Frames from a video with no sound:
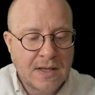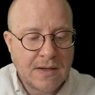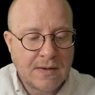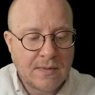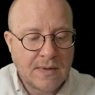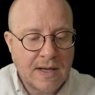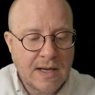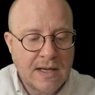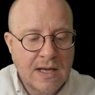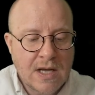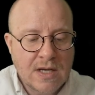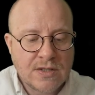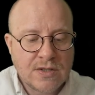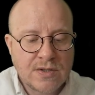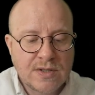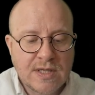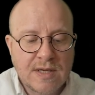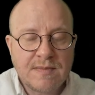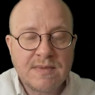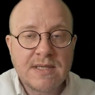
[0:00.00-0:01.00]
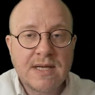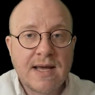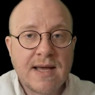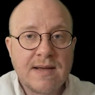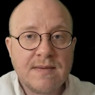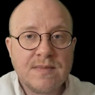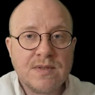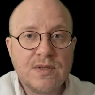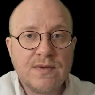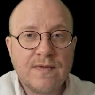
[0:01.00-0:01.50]
Okay, so
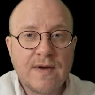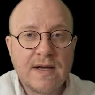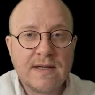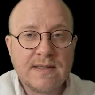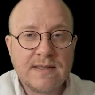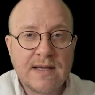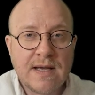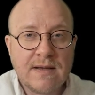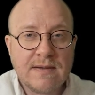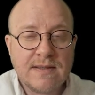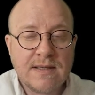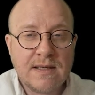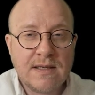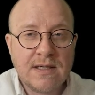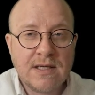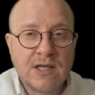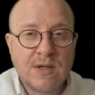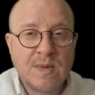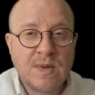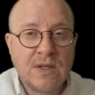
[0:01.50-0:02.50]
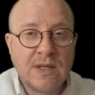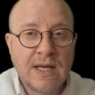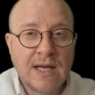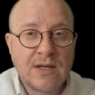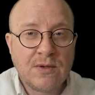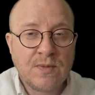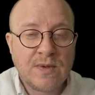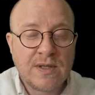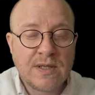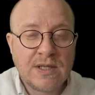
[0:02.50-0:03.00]
sometimes you've got cells that need to
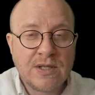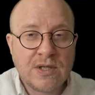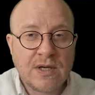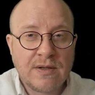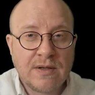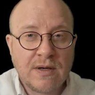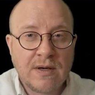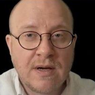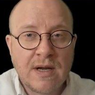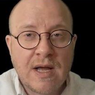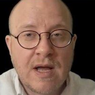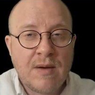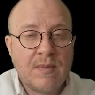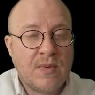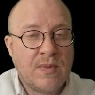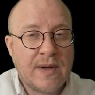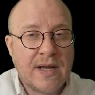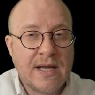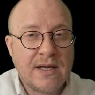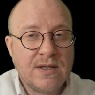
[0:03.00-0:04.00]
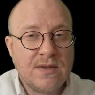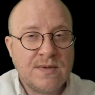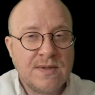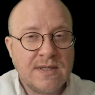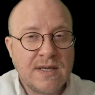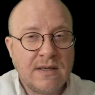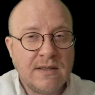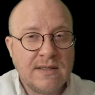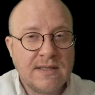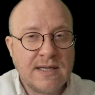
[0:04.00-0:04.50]
communicate with each other, but we can't do
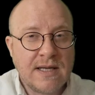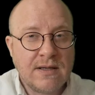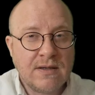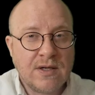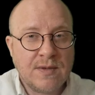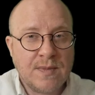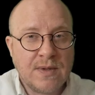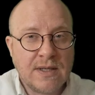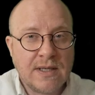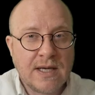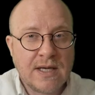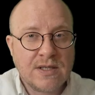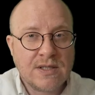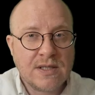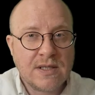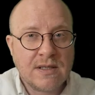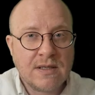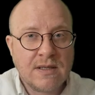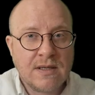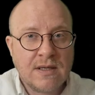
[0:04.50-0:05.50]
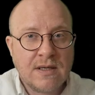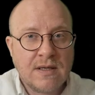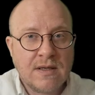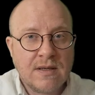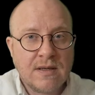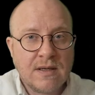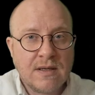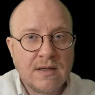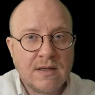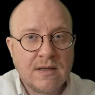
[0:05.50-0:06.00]
cell-to-cell communication
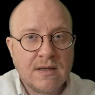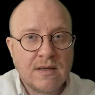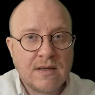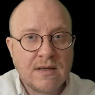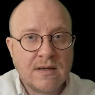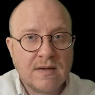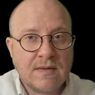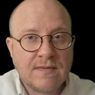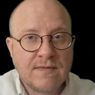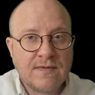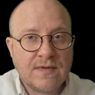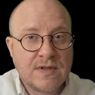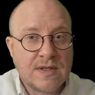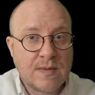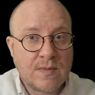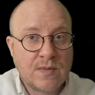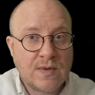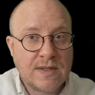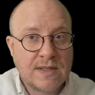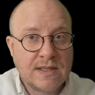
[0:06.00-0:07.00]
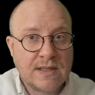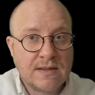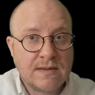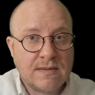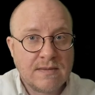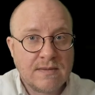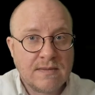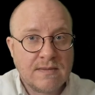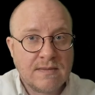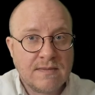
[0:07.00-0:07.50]
for some reason,
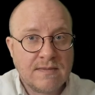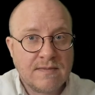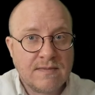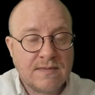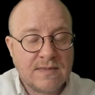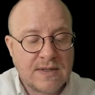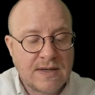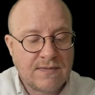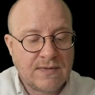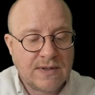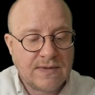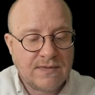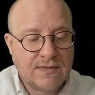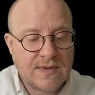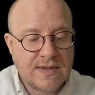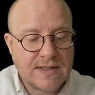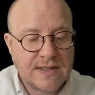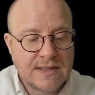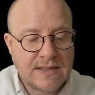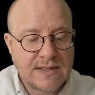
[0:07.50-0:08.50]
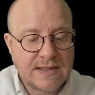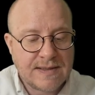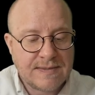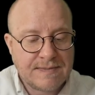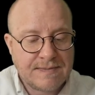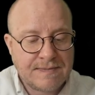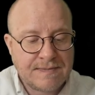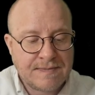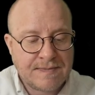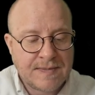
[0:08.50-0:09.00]
several different reasons.
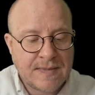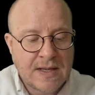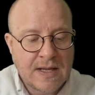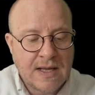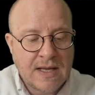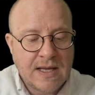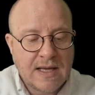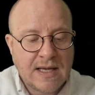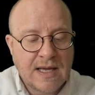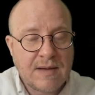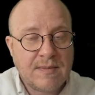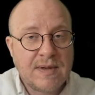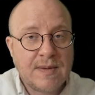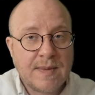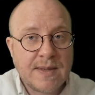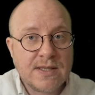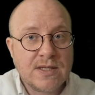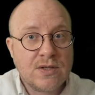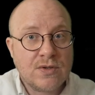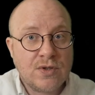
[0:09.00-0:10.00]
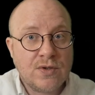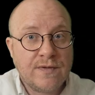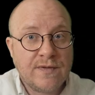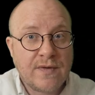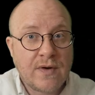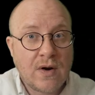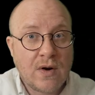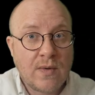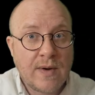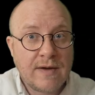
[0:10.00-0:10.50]
It can be because they're too
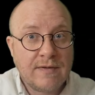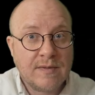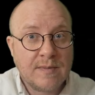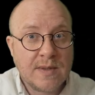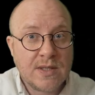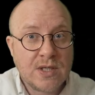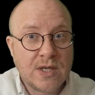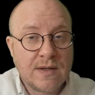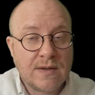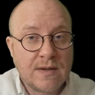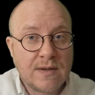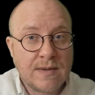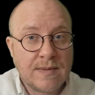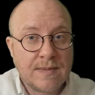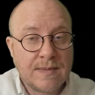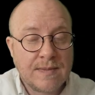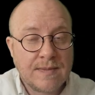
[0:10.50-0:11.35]
far away from each other.